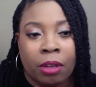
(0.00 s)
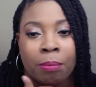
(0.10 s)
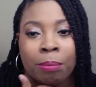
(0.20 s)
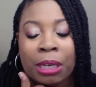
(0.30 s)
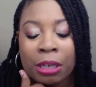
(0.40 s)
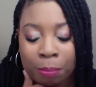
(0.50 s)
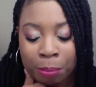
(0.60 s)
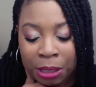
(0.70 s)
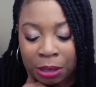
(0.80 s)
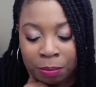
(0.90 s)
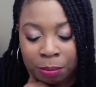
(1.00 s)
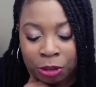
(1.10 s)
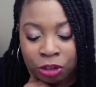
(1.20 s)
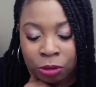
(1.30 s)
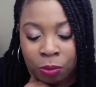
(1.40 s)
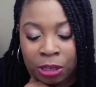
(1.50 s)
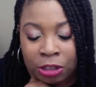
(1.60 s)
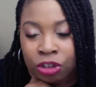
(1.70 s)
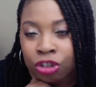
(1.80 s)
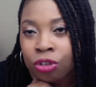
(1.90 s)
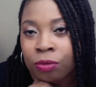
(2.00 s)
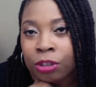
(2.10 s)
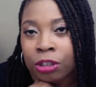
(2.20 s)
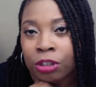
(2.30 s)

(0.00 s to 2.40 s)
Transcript: but but but she wasn't sure if this